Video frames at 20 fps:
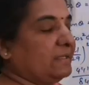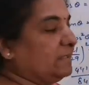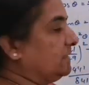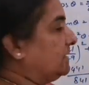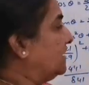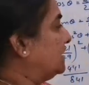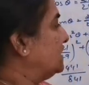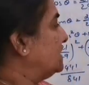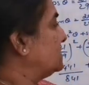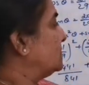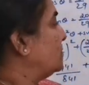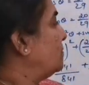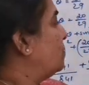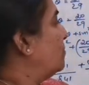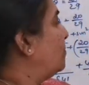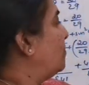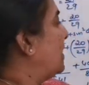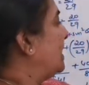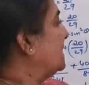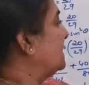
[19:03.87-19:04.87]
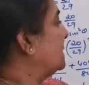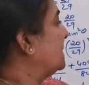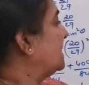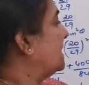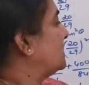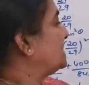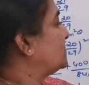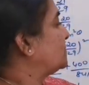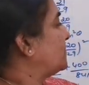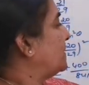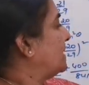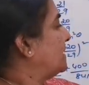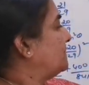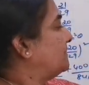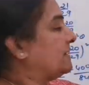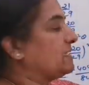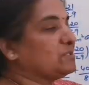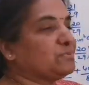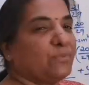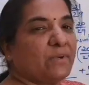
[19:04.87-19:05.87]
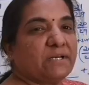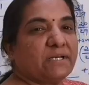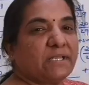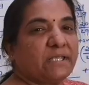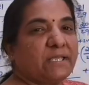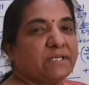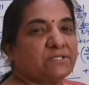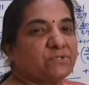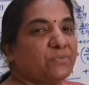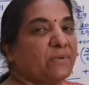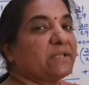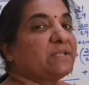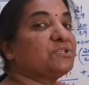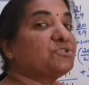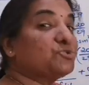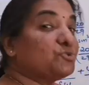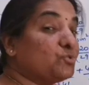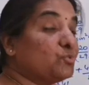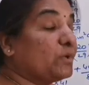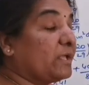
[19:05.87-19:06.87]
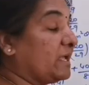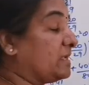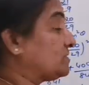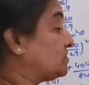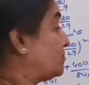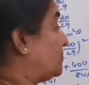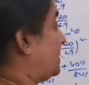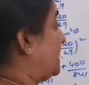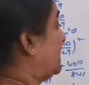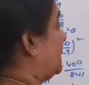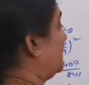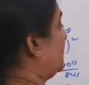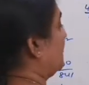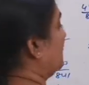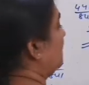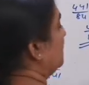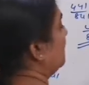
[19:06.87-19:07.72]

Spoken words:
That is 1k square plus 1k square is 2k square,